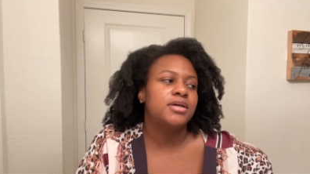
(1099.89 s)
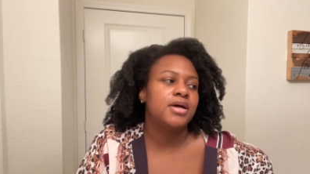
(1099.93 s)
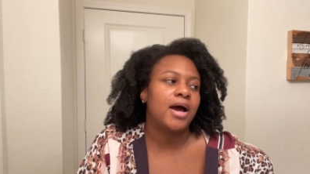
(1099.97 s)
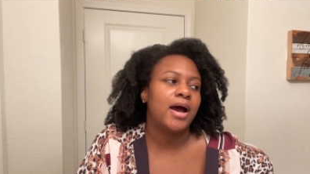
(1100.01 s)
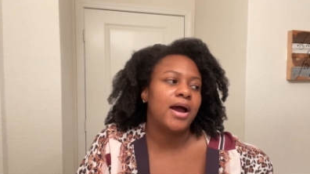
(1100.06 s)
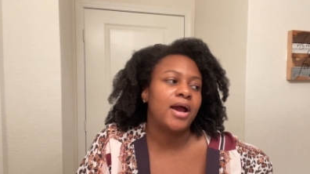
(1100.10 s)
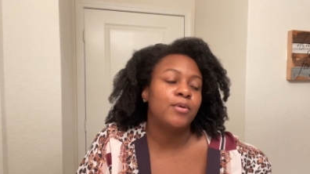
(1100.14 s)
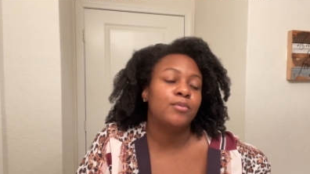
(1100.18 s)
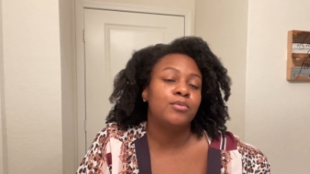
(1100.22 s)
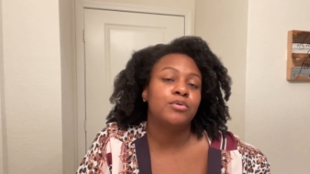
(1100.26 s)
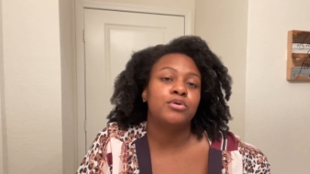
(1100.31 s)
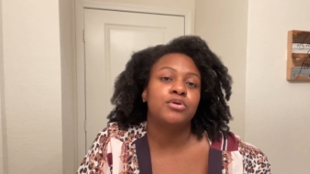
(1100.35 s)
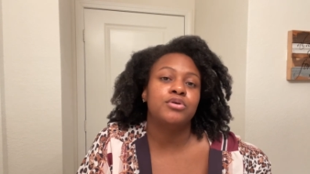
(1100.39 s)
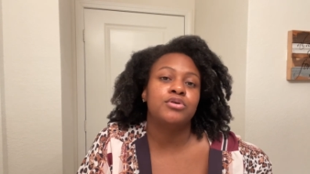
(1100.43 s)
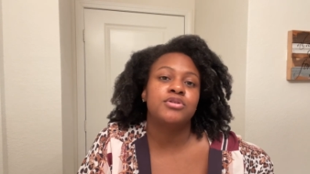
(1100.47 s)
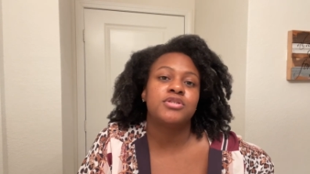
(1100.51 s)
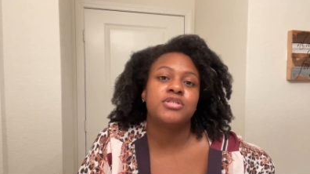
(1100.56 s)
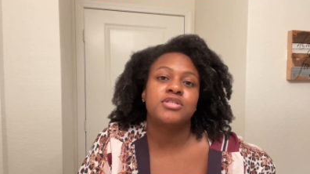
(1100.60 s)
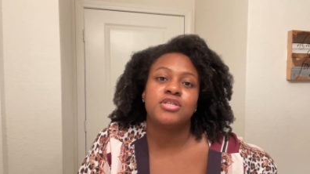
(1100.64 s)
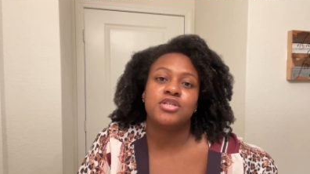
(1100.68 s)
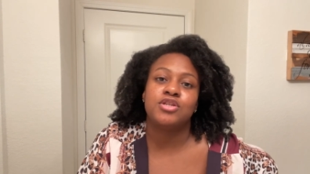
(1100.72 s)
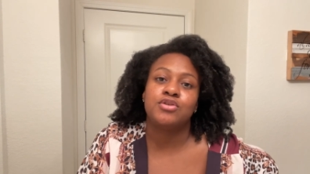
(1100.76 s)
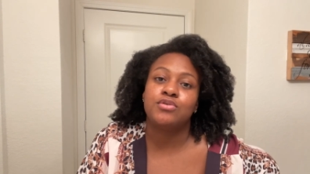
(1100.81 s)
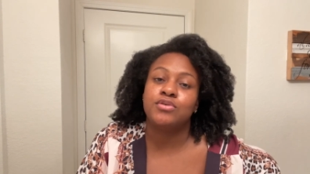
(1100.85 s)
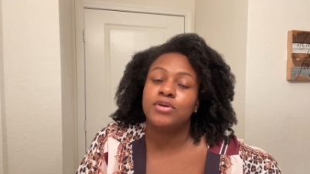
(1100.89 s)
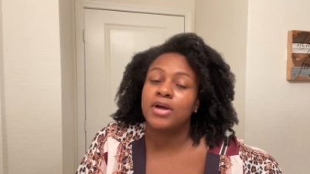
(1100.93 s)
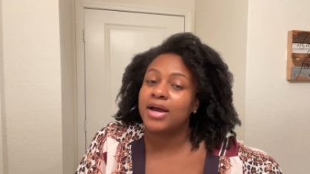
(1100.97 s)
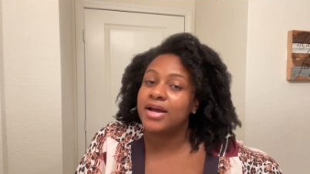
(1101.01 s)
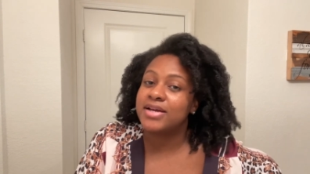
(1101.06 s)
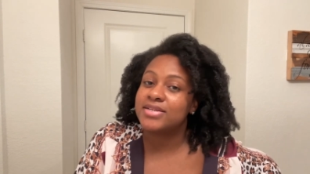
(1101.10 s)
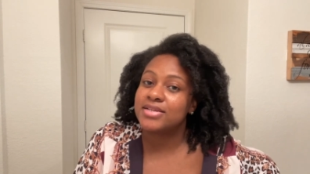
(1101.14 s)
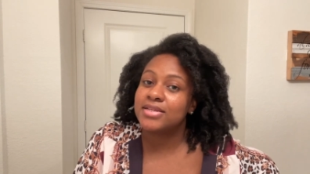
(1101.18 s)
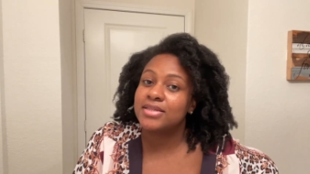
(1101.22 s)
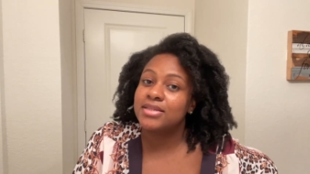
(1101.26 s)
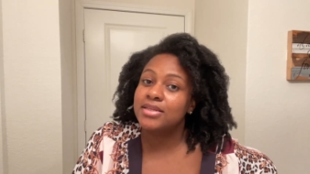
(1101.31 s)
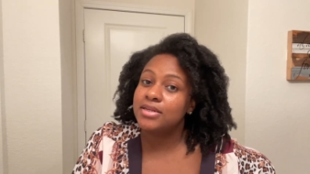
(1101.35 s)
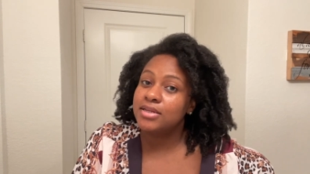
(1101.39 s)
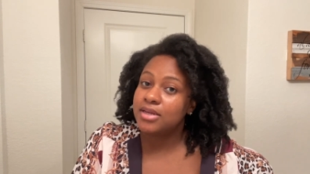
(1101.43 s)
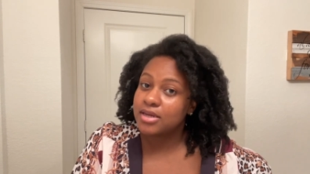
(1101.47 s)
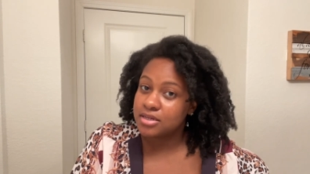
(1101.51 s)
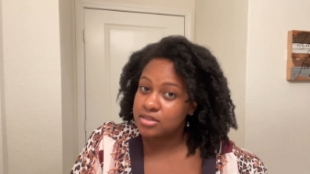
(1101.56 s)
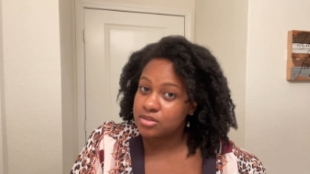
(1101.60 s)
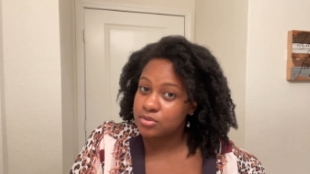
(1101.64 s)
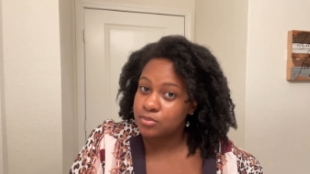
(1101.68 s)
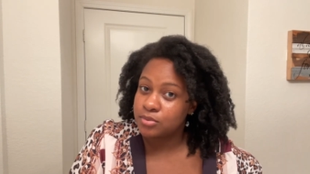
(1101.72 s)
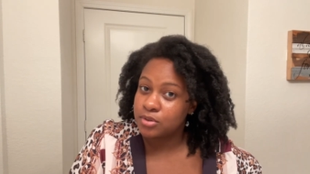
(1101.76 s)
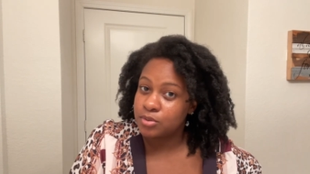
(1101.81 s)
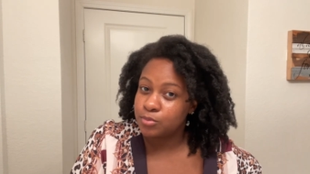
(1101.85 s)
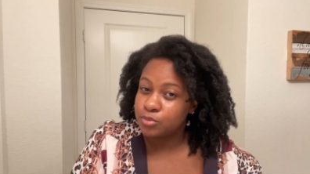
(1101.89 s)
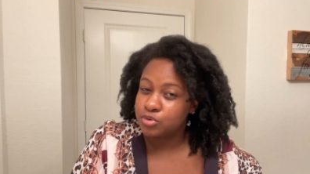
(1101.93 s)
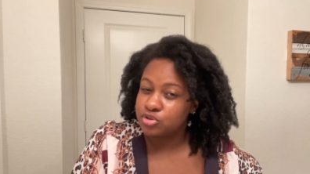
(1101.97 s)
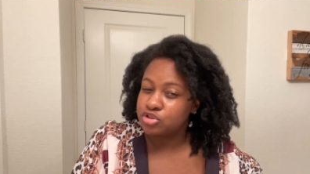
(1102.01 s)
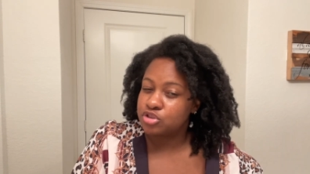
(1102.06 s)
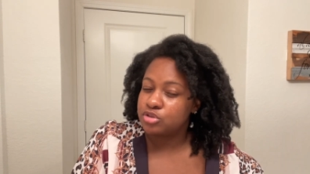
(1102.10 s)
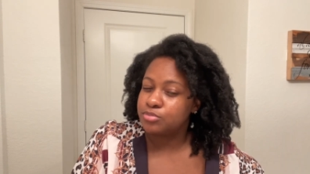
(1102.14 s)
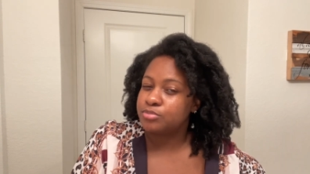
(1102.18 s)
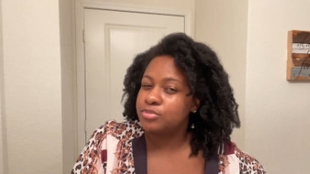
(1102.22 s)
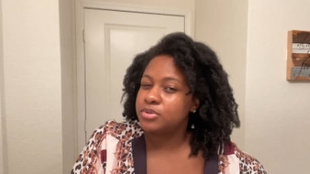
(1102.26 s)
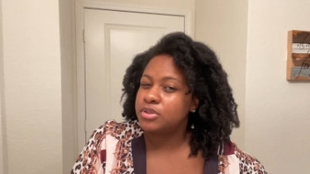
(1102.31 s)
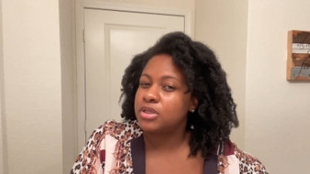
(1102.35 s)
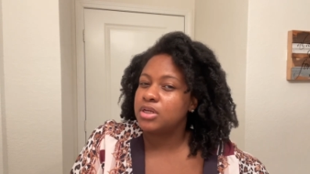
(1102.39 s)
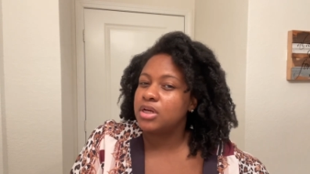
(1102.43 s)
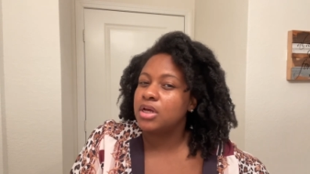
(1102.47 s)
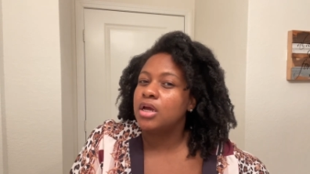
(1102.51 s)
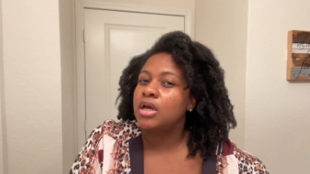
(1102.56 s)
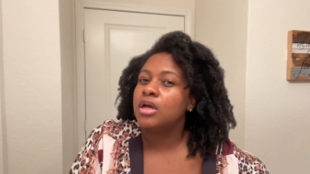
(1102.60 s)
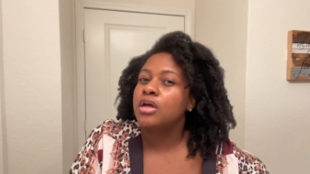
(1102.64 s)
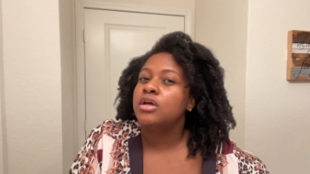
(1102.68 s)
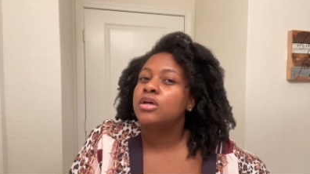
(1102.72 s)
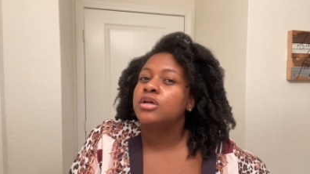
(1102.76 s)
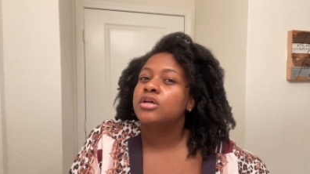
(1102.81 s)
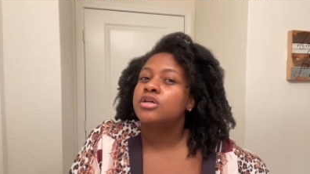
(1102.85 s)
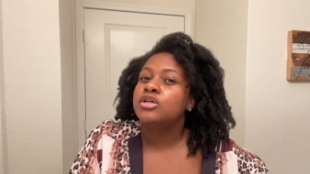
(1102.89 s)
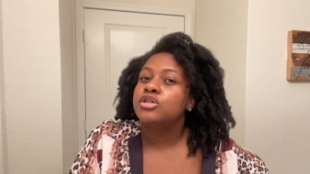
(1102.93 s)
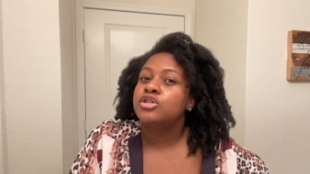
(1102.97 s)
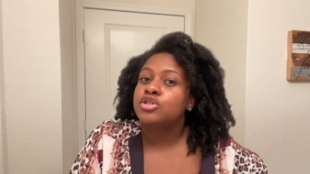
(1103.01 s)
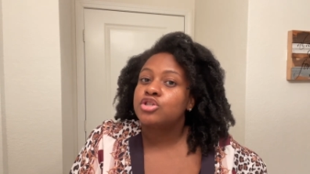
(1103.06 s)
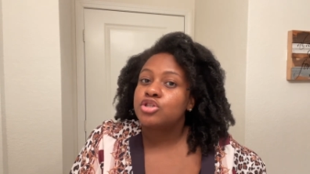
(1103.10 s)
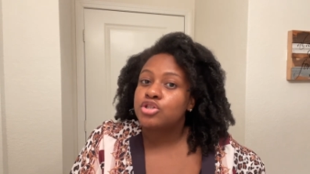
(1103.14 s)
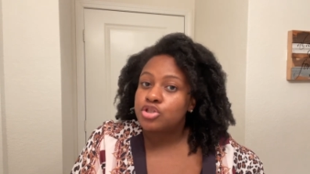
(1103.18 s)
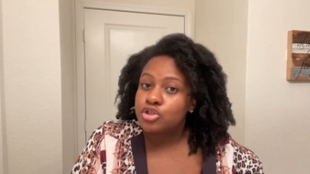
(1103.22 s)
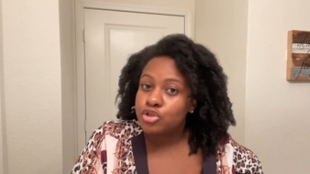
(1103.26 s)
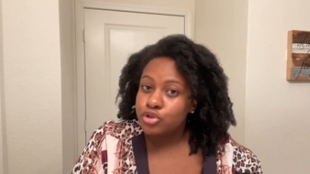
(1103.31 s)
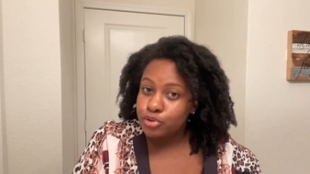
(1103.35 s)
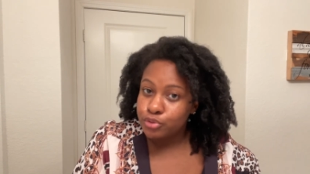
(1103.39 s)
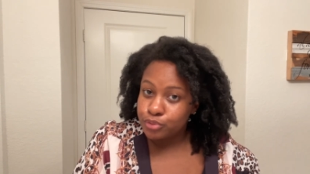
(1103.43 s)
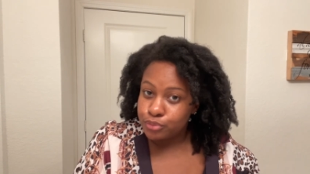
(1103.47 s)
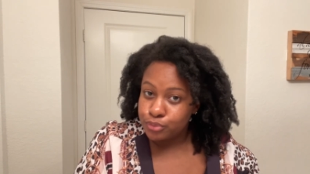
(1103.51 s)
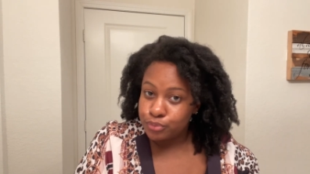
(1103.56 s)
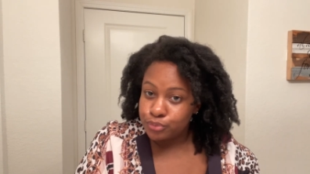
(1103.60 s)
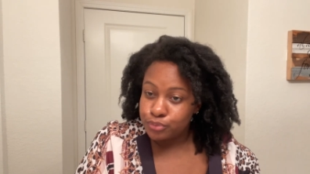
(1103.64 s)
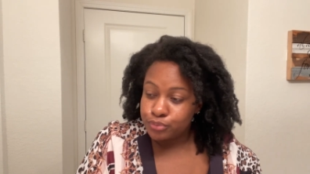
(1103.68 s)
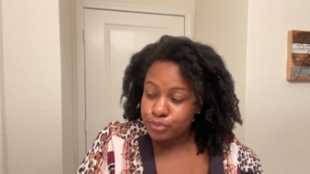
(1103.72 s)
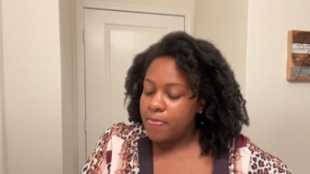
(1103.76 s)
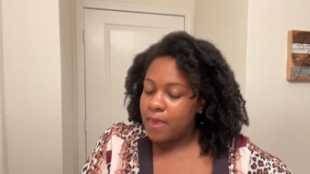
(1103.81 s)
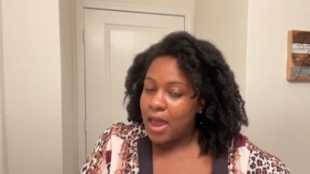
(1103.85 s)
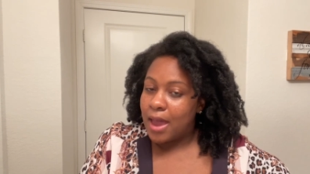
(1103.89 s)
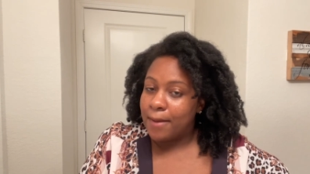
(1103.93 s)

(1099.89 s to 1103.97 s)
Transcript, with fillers: I will see you guys in the next one, which should be soon.